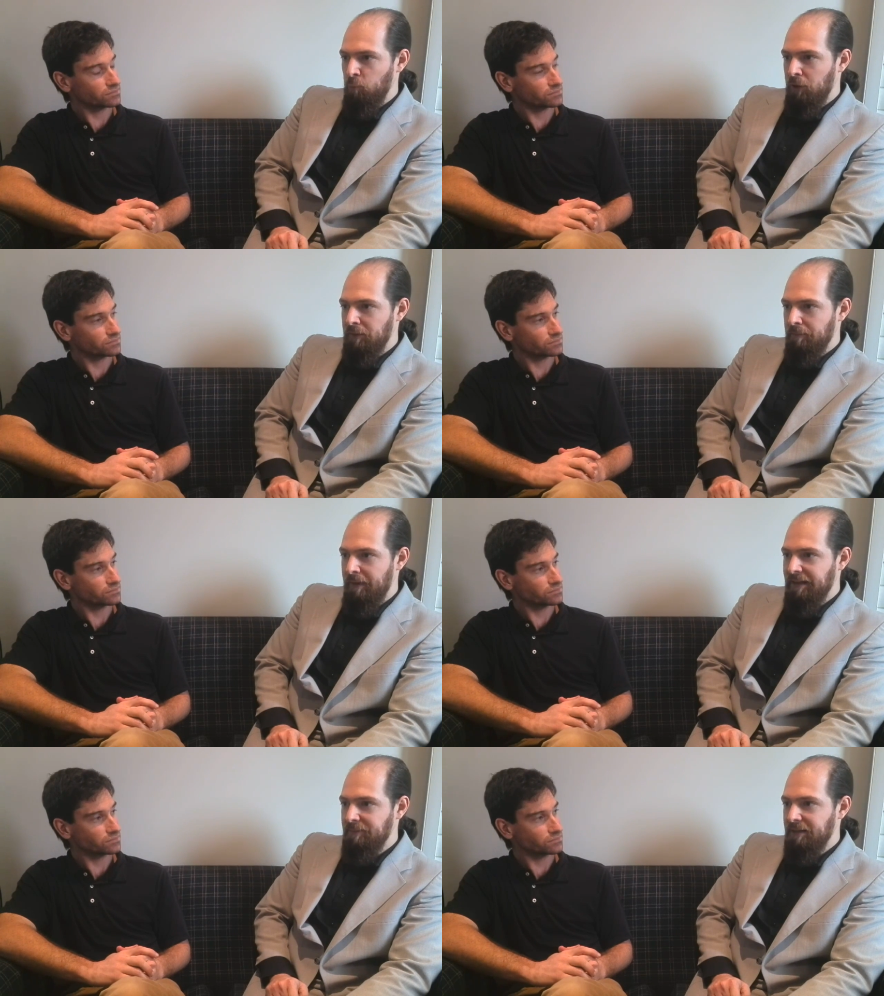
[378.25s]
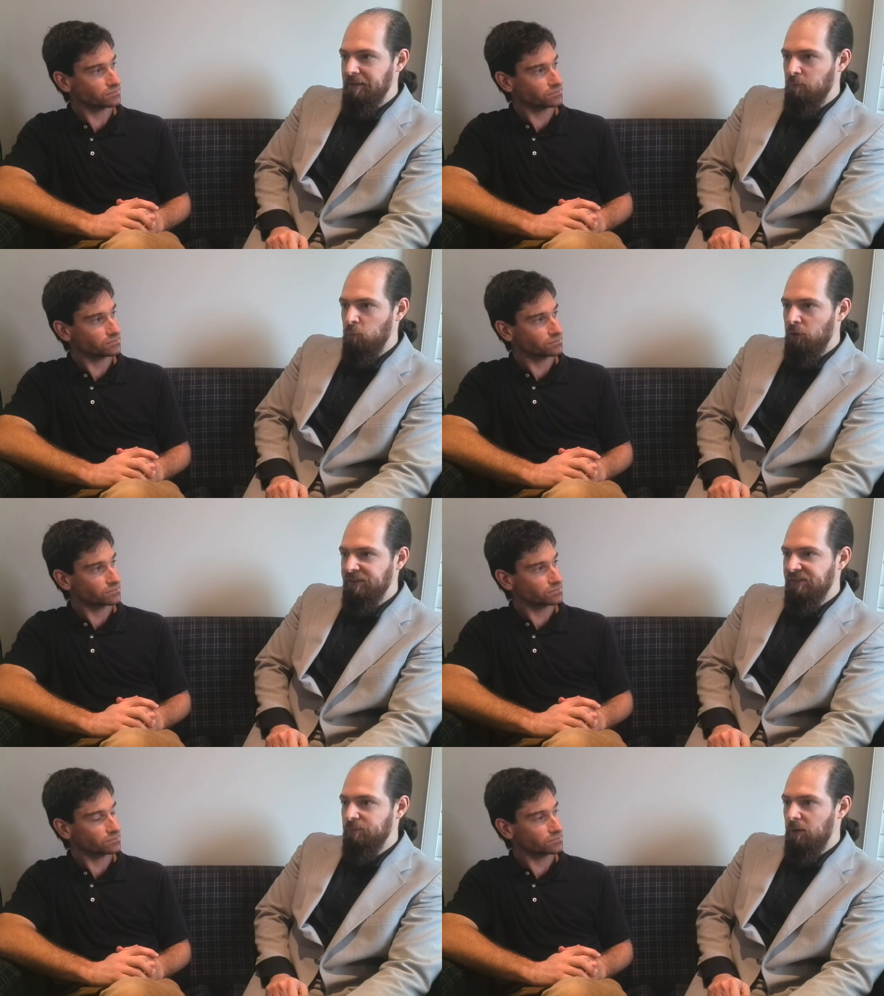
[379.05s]
Speaker 1: what maybe
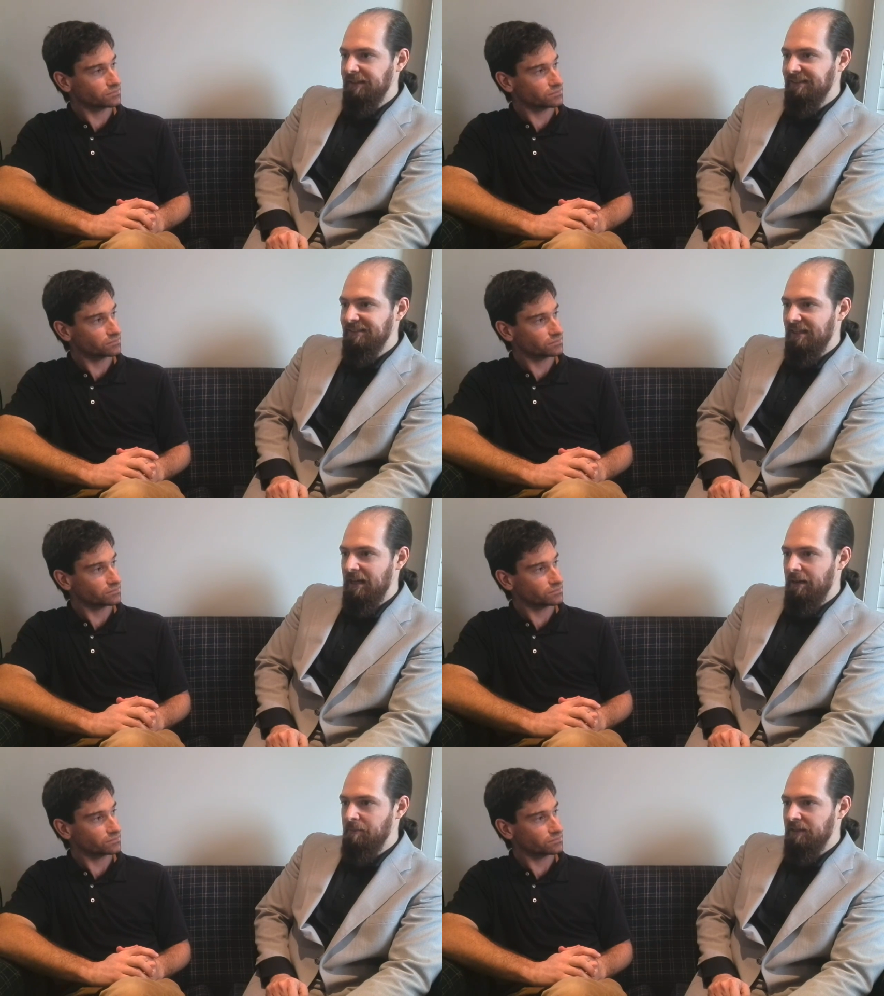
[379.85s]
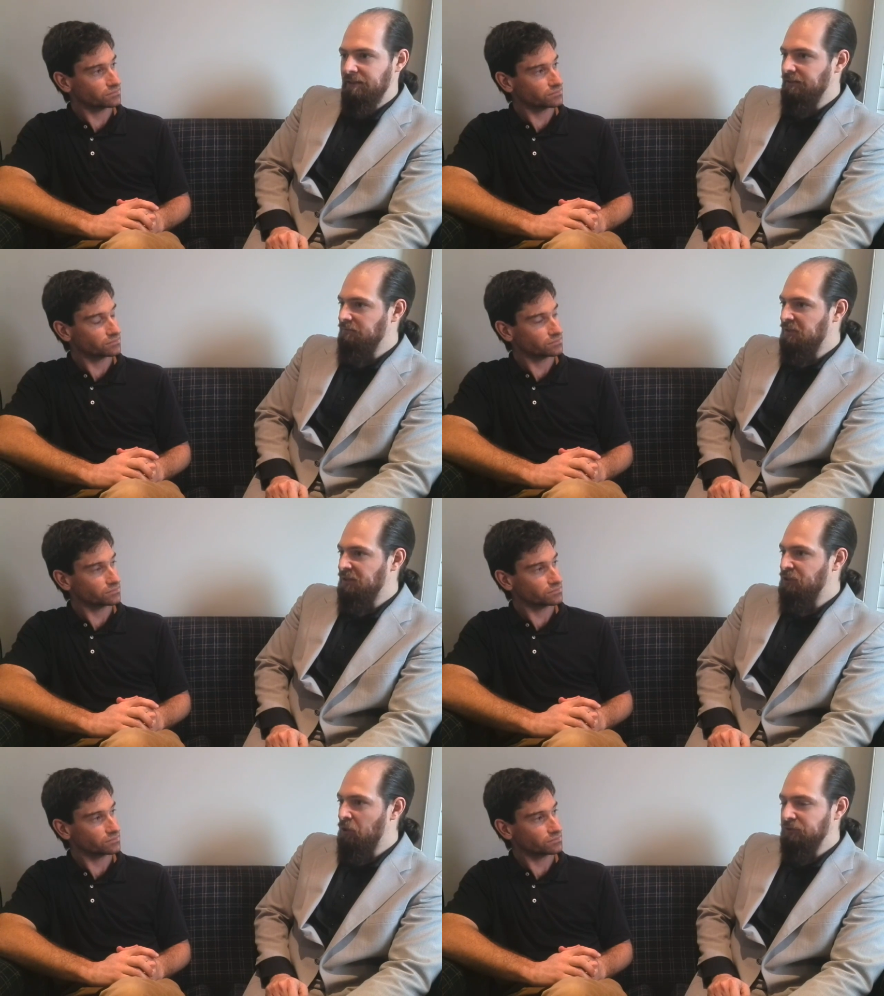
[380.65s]
was once um, an,
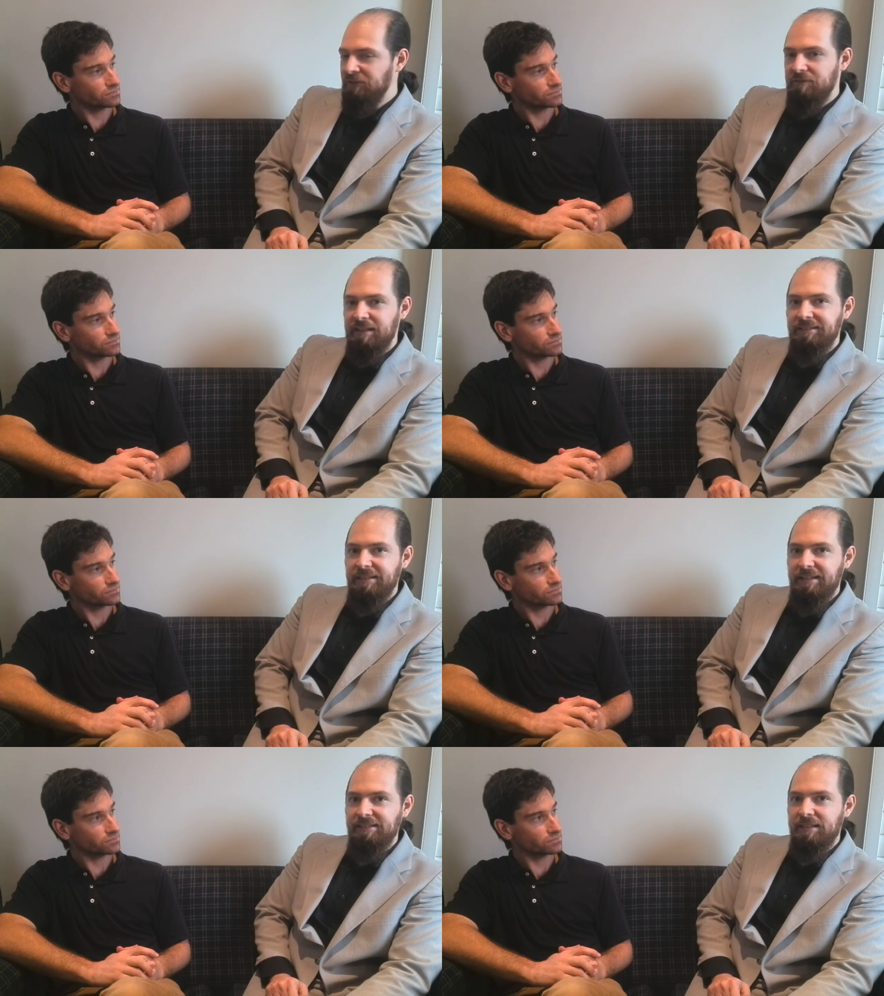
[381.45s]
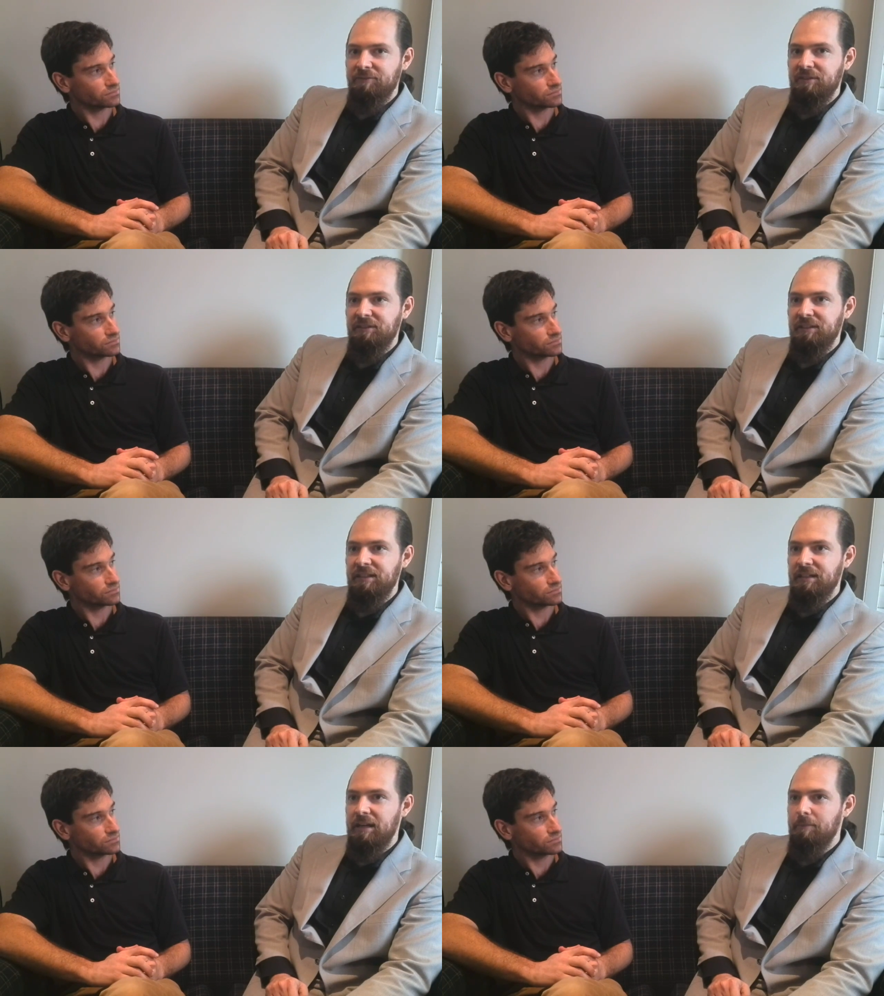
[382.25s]
an, adult event has
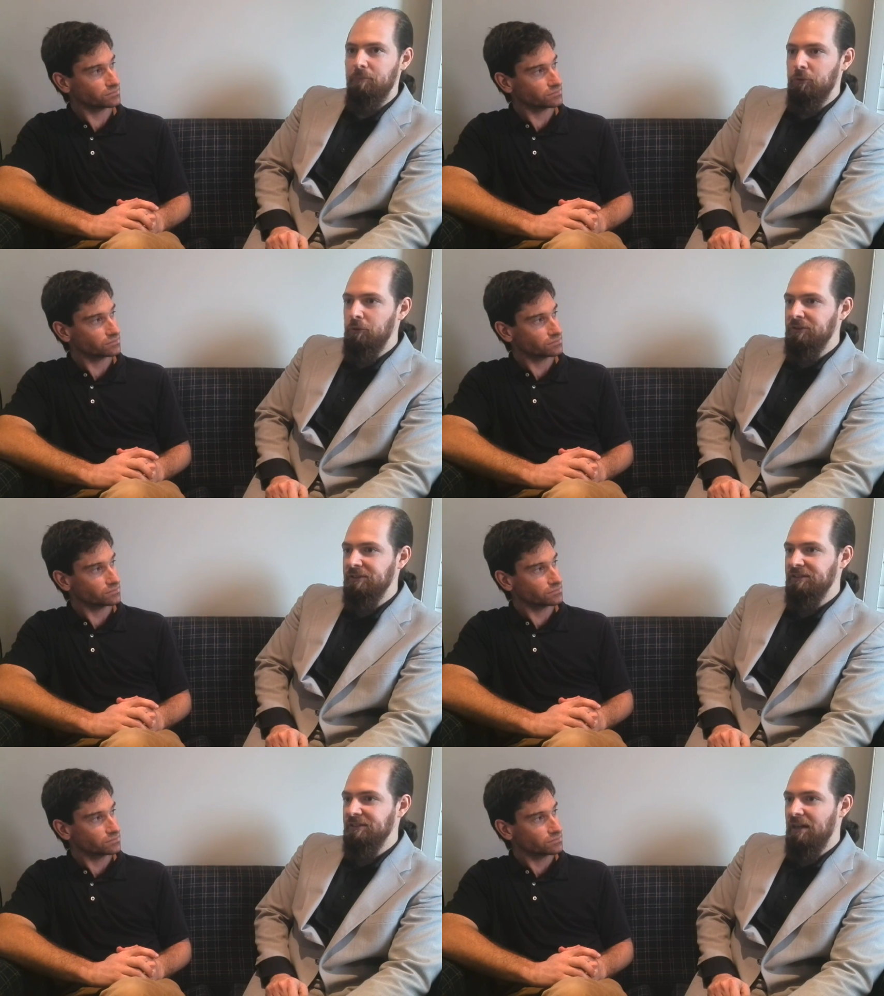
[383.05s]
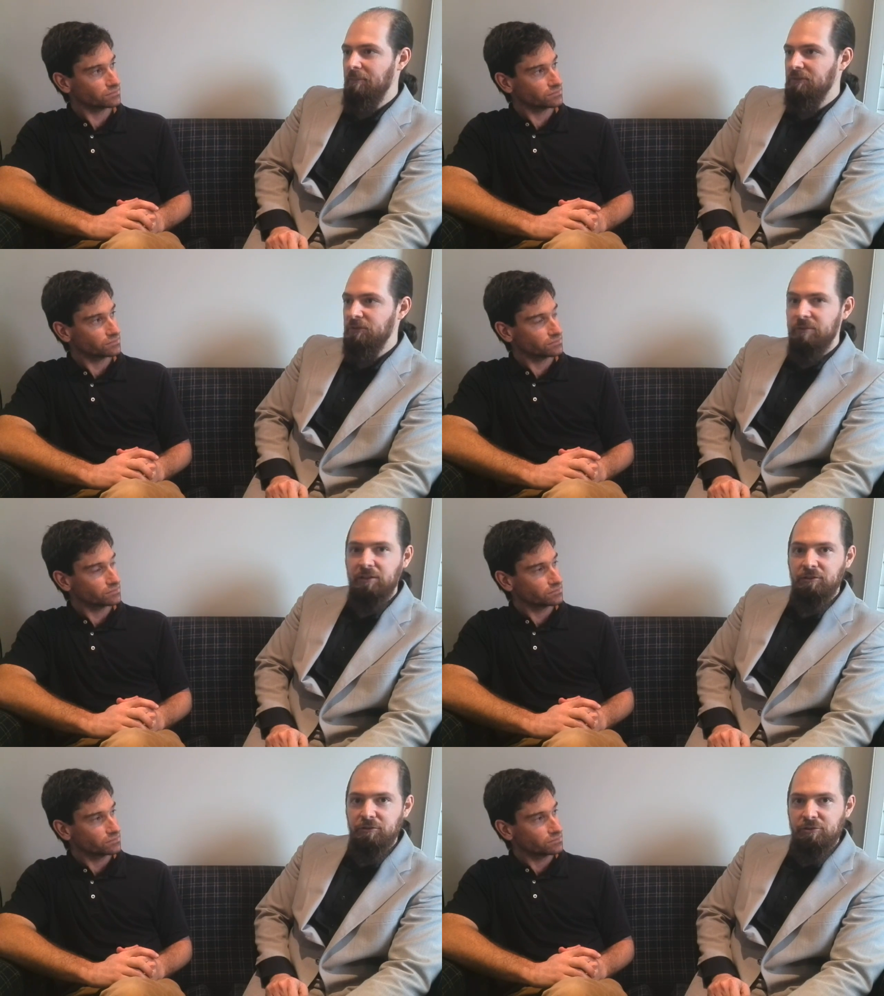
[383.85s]
definitely uh, broadened um, to
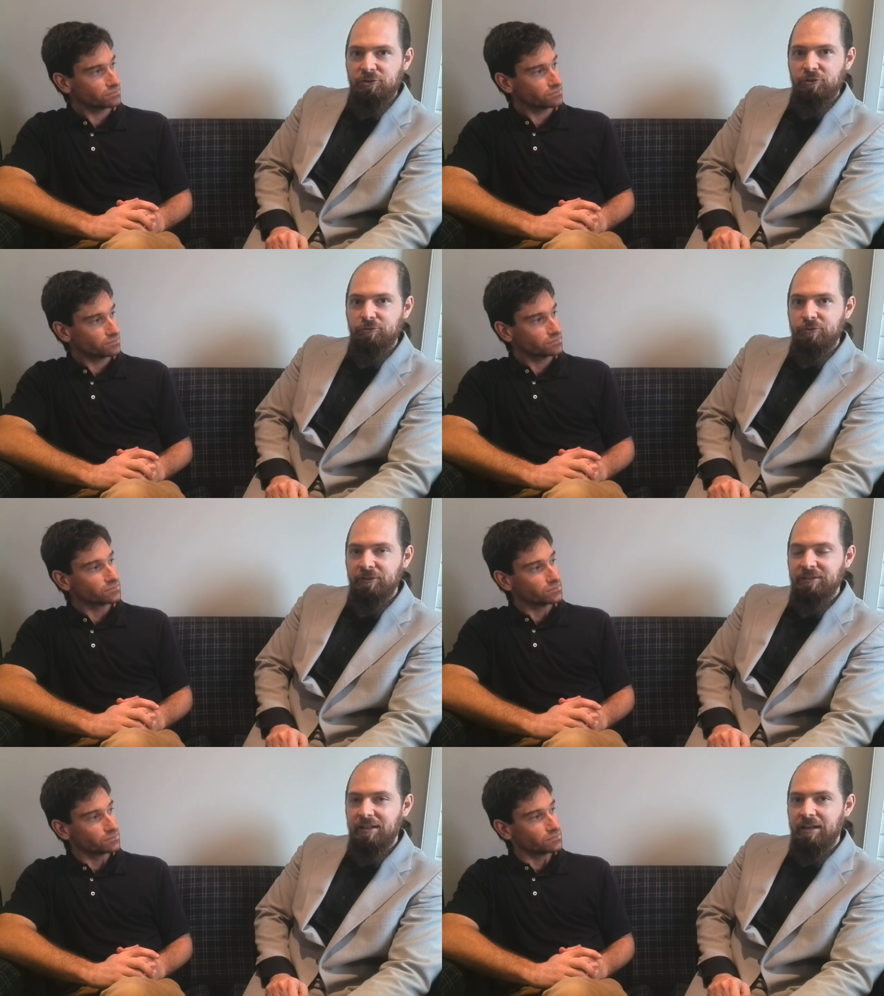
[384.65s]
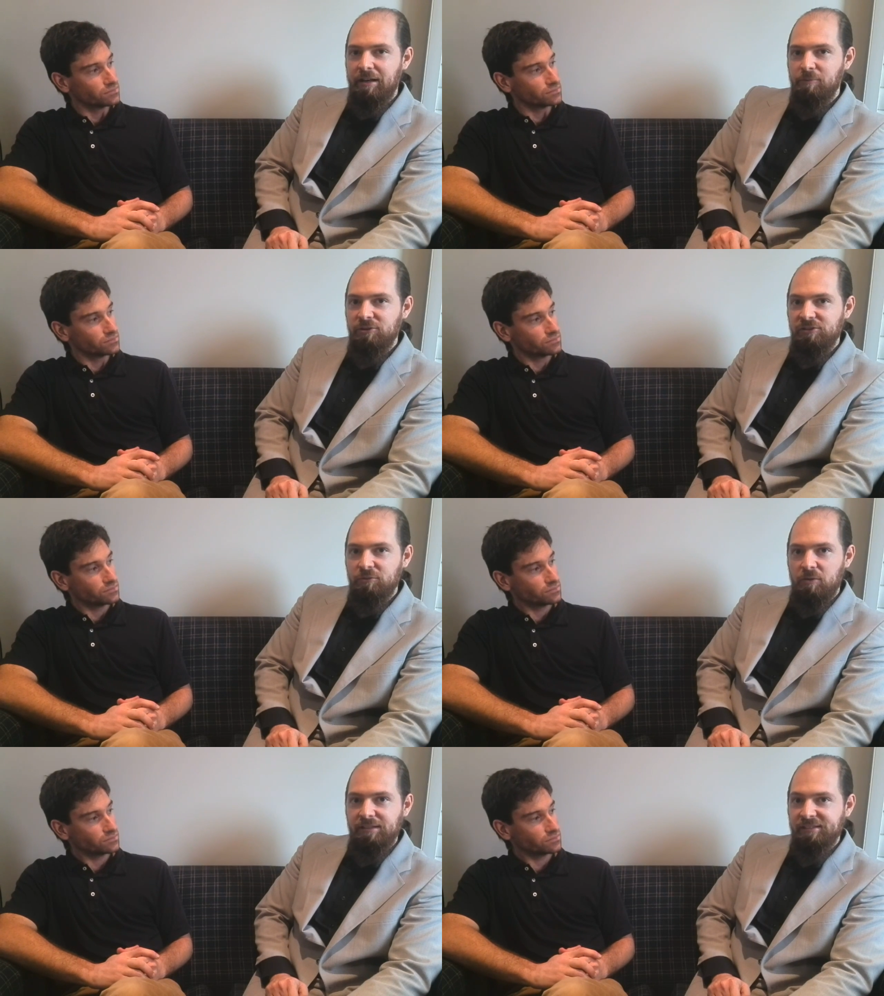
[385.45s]
include children, uh, which is
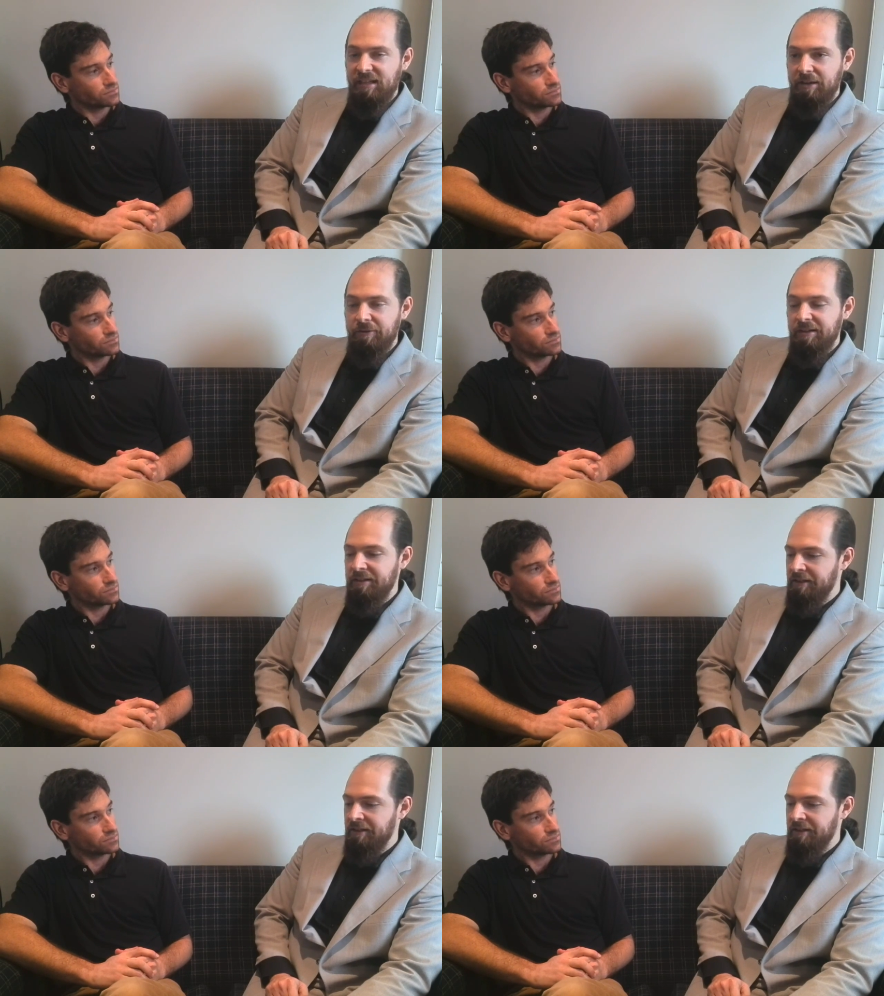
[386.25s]
quite scary.